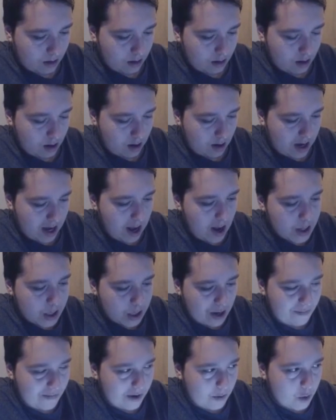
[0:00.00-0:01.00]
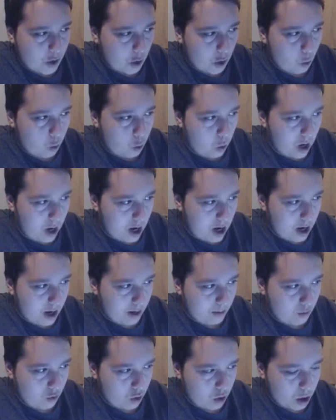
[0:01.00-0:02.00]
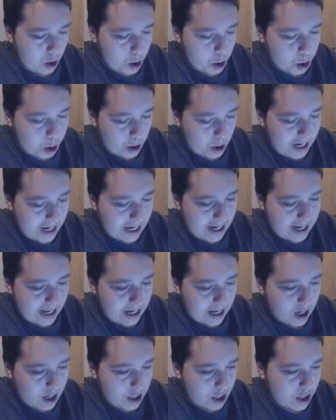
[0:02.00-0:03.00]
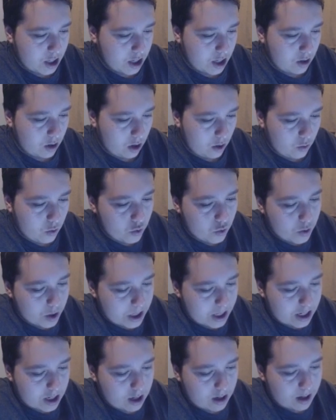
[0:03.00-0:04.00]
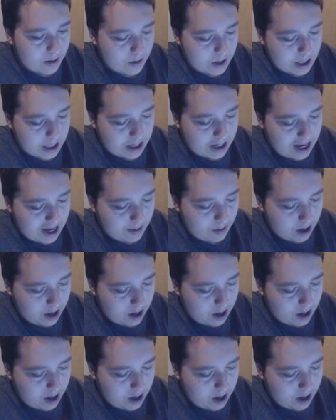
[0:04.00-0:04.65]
Okay, so I think we've got one more training to do. Oh, what's the name?